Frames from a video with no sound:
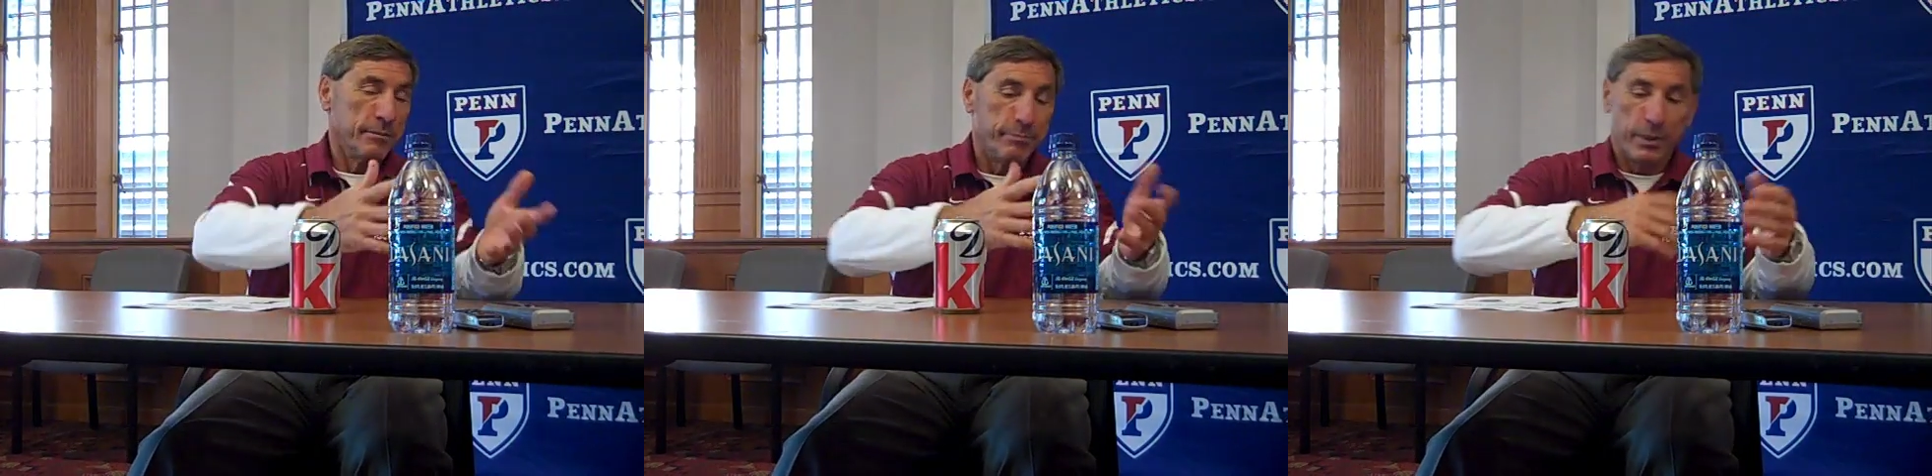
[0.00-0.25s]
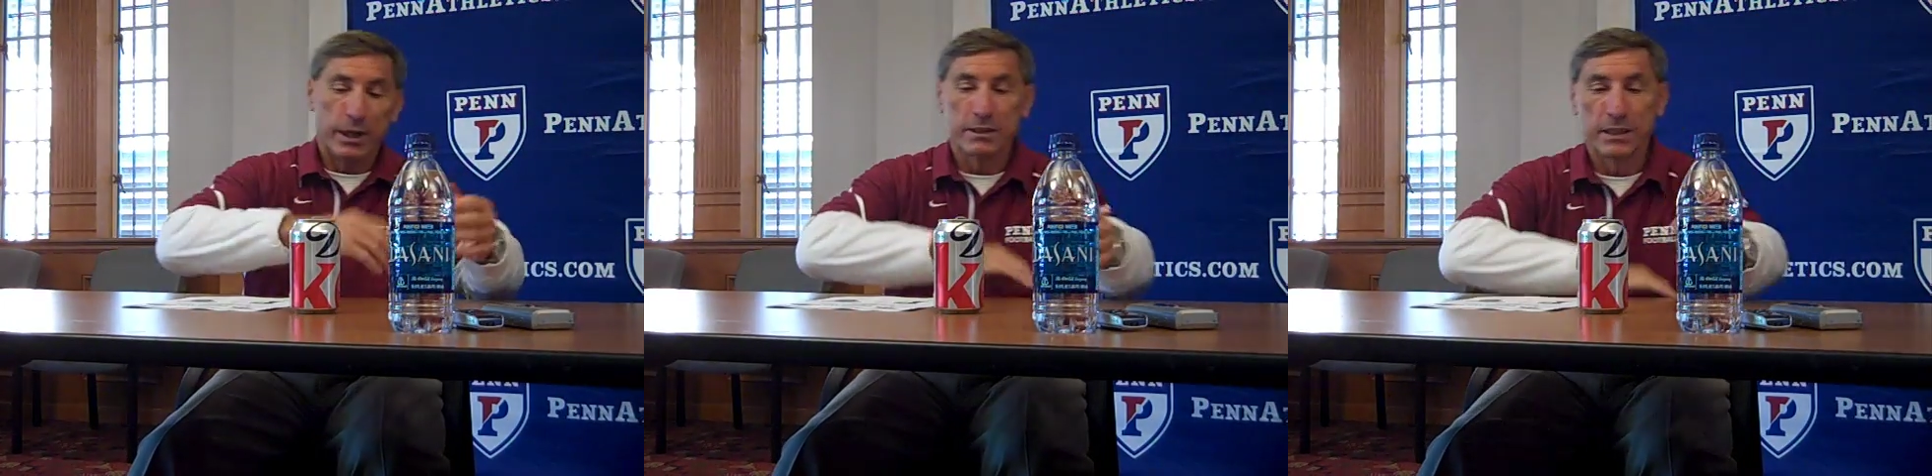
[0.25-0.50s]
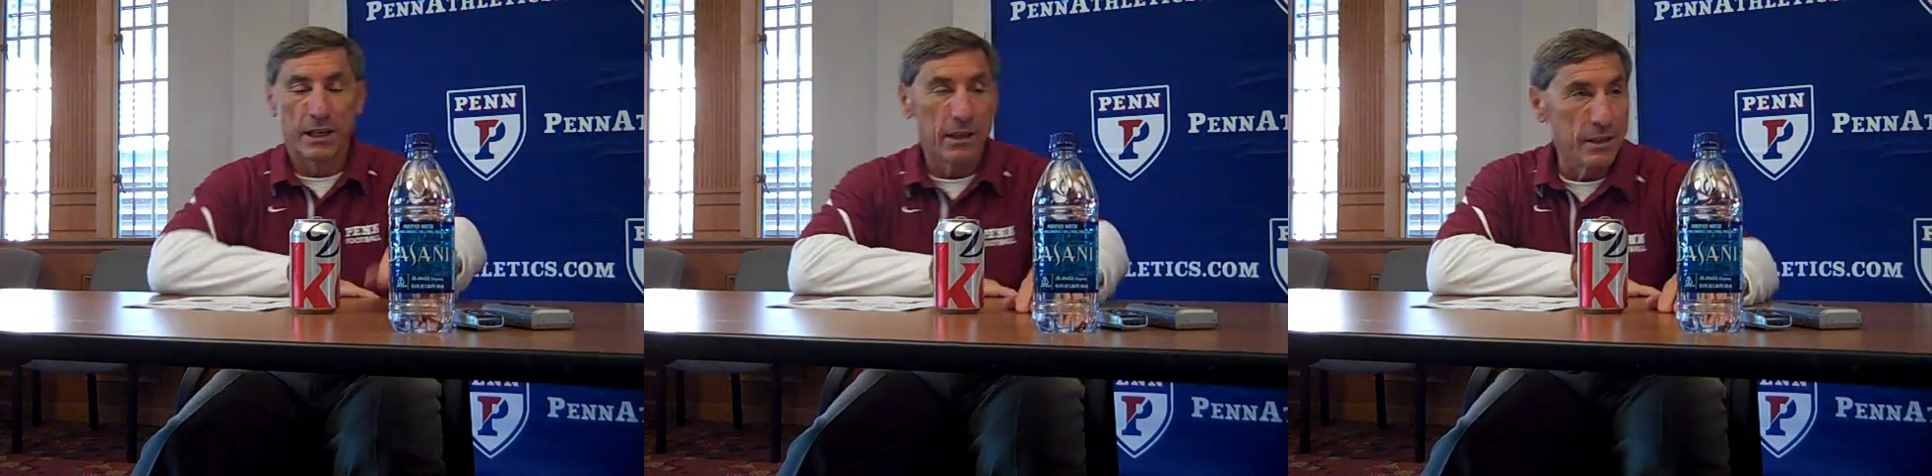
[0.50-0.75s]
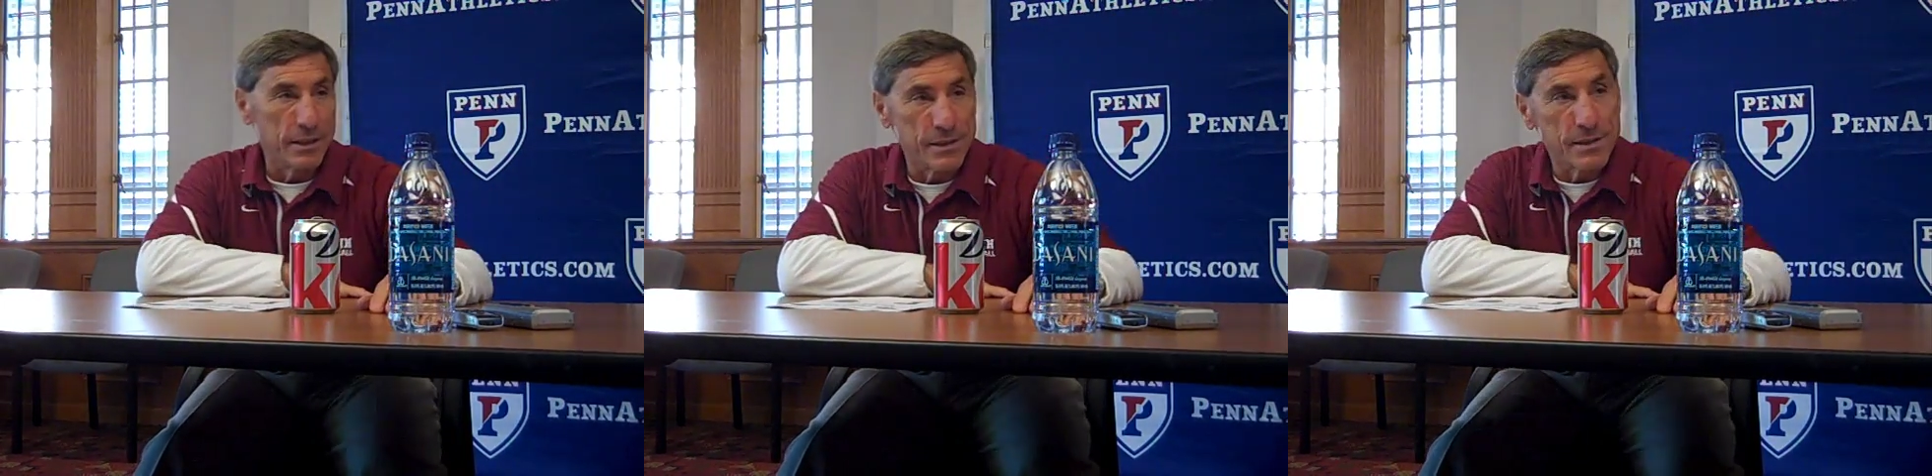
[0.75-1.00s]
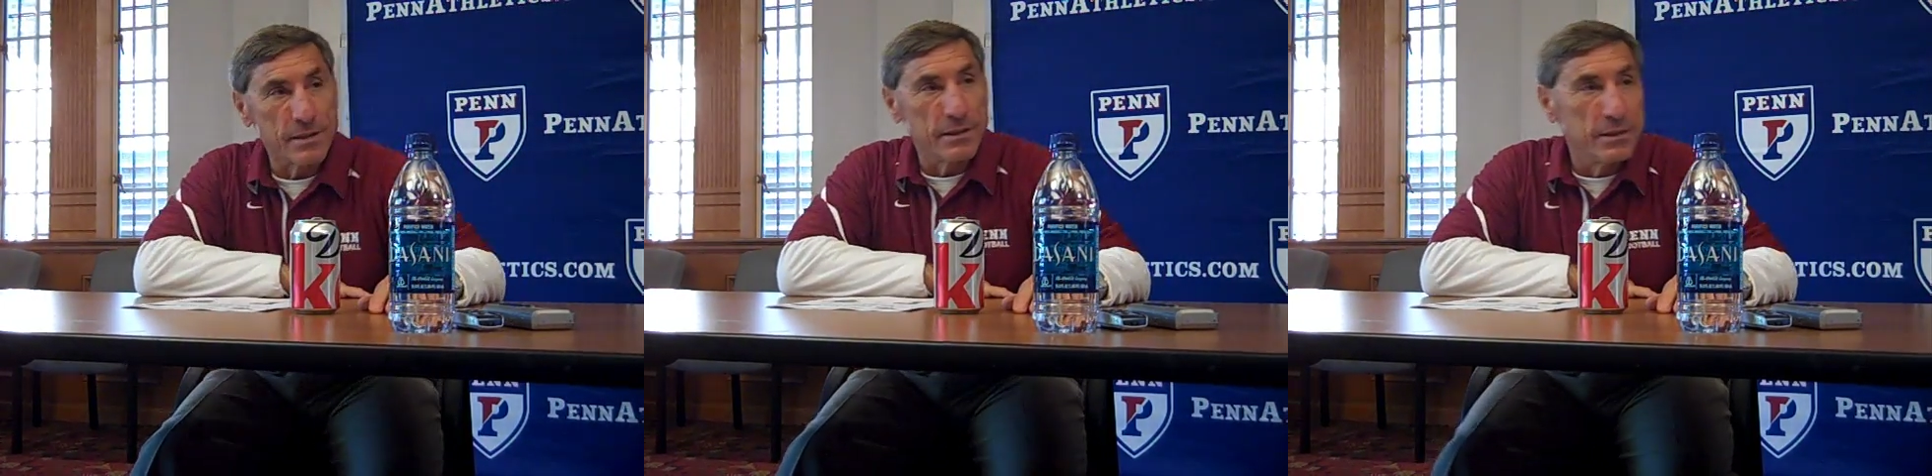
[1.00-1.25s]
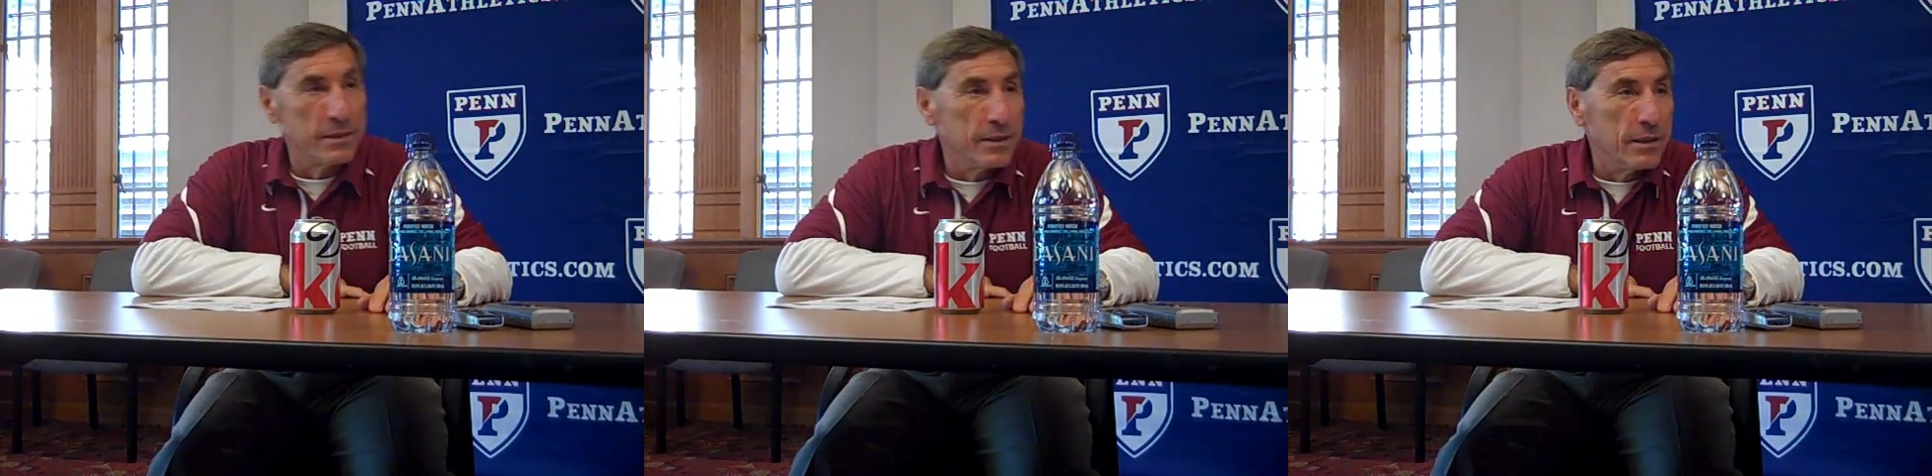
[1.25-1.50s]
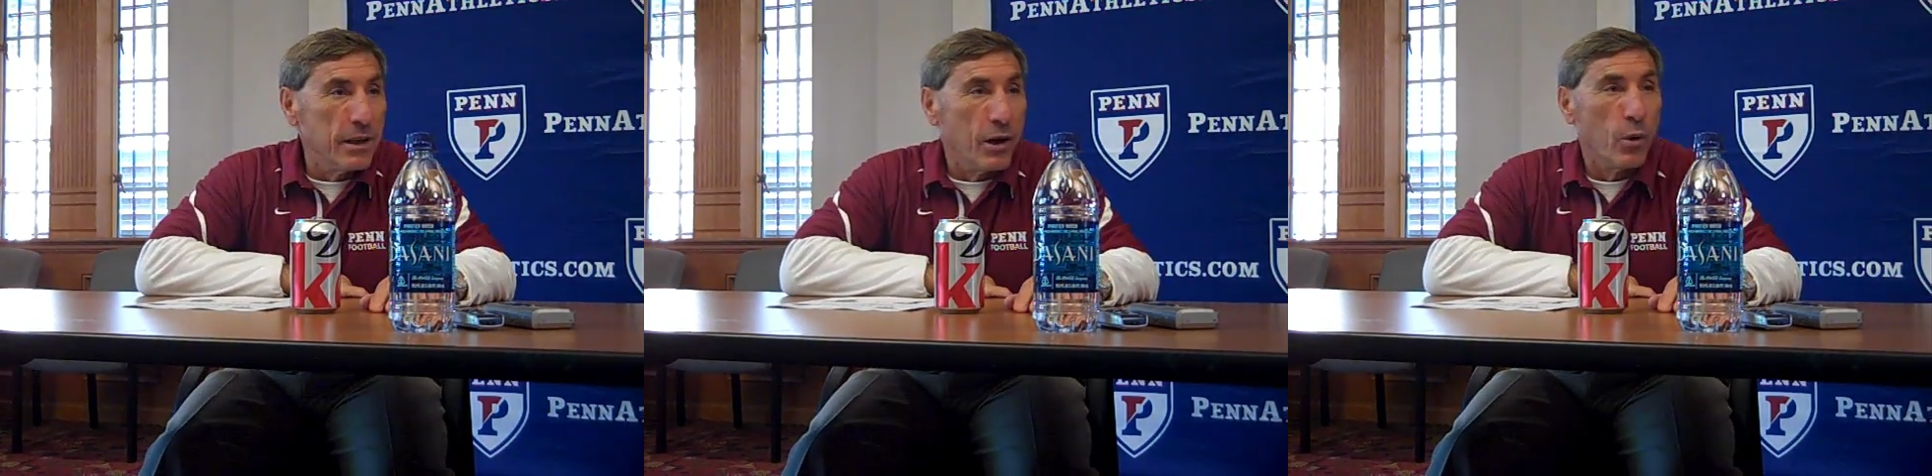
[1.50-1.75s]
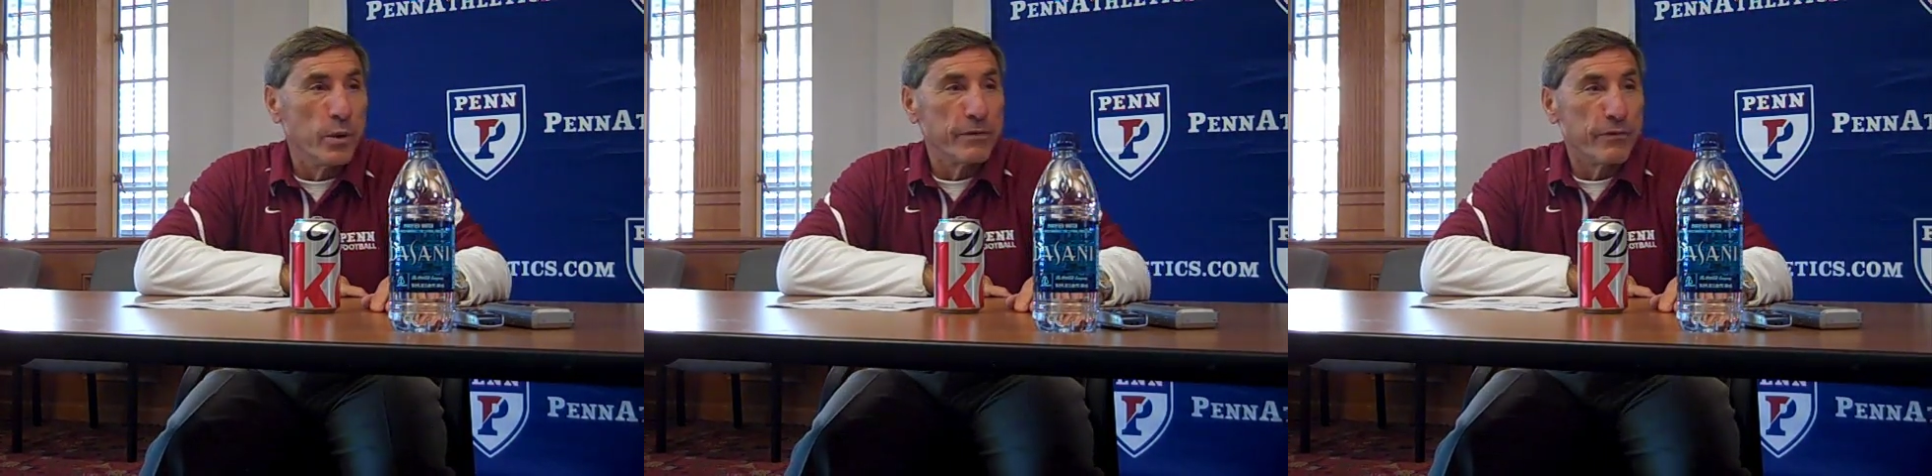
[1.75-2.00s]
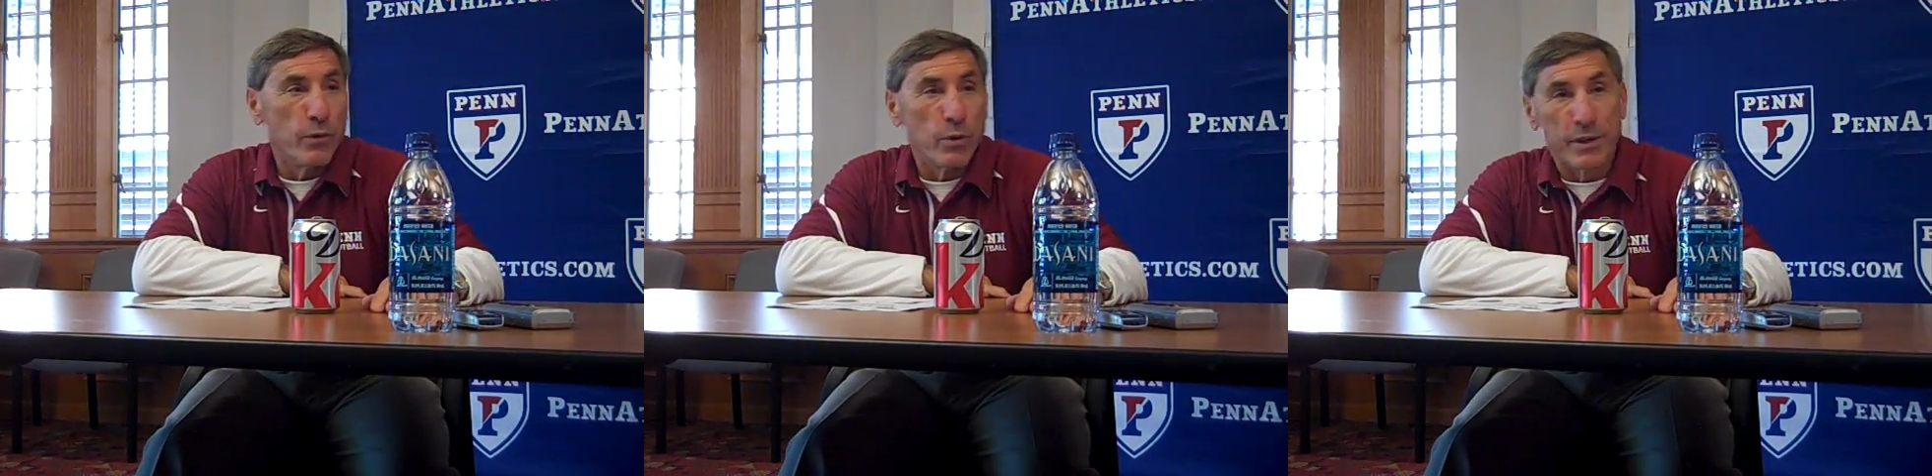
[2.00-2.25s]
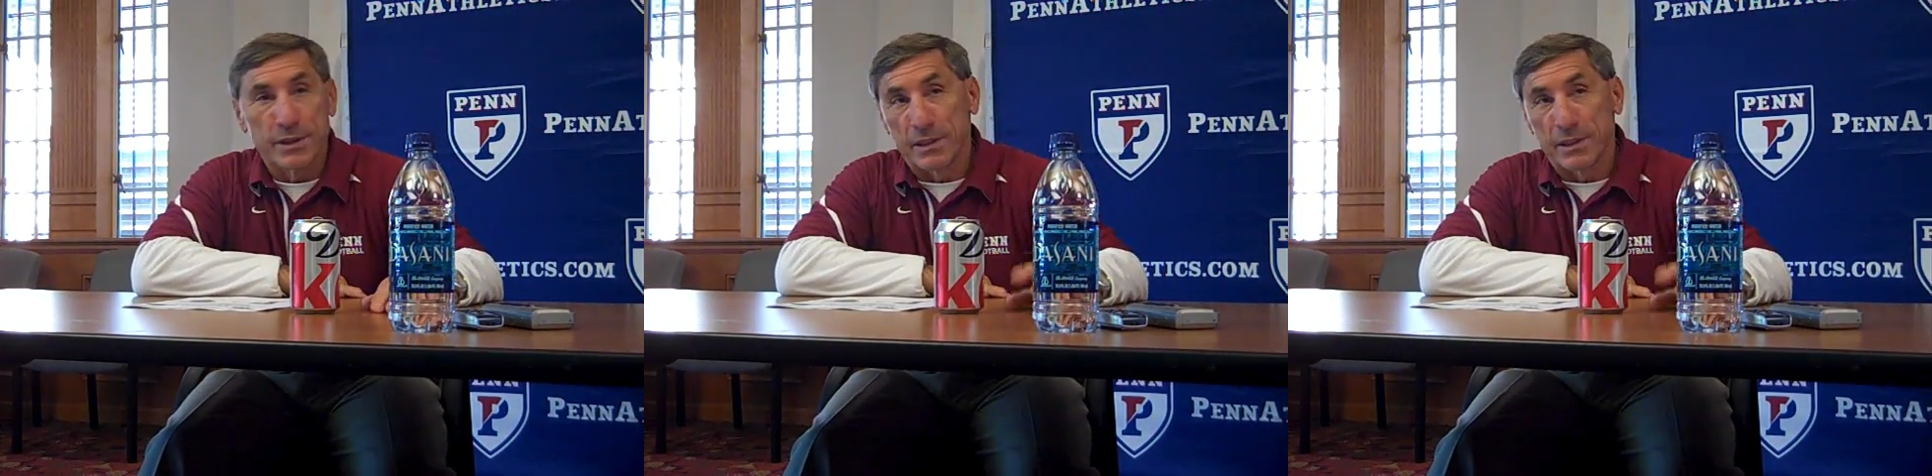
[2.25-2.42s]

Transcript: Bucknell is 0-4